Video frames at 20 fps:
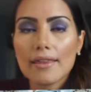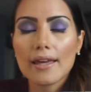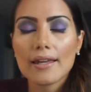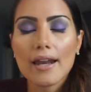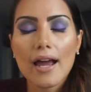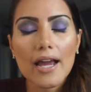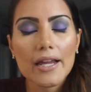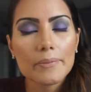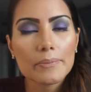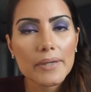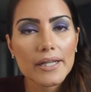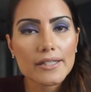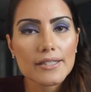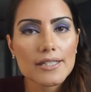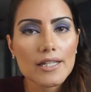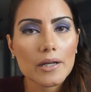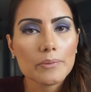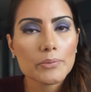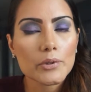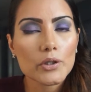that I
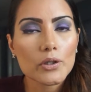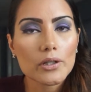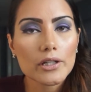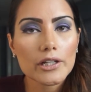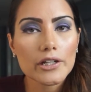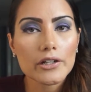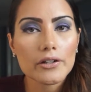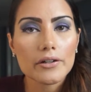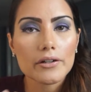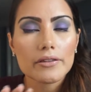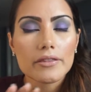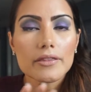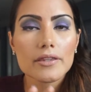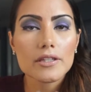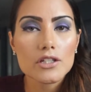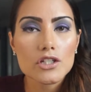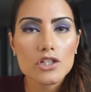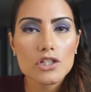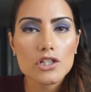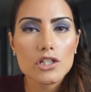picked up earlier
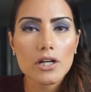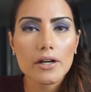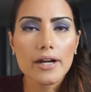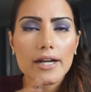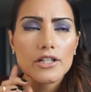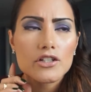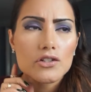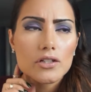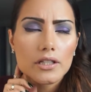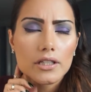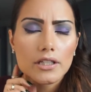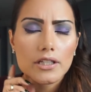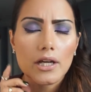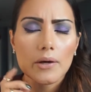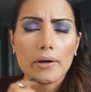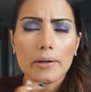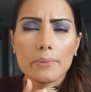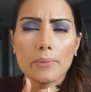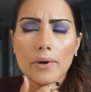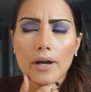this year. Actually,
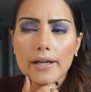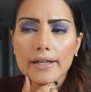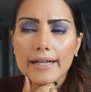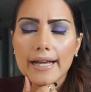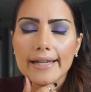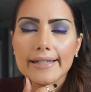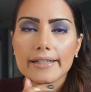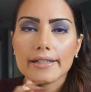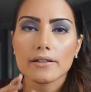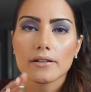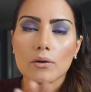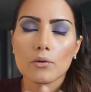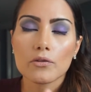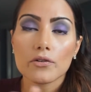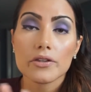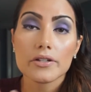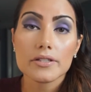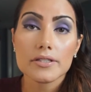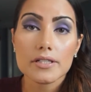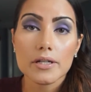no, I got it
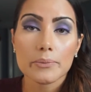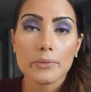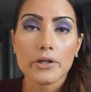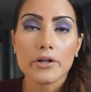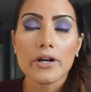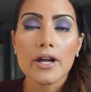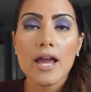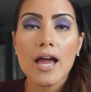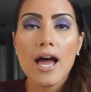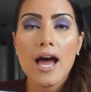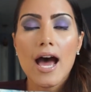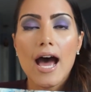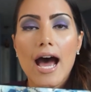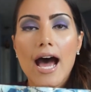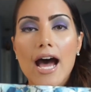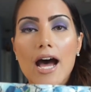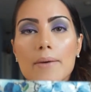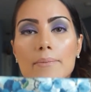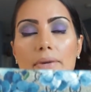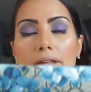over the summer.
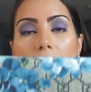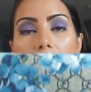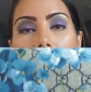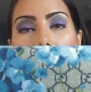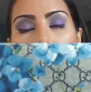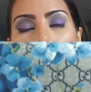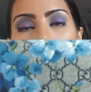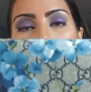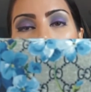This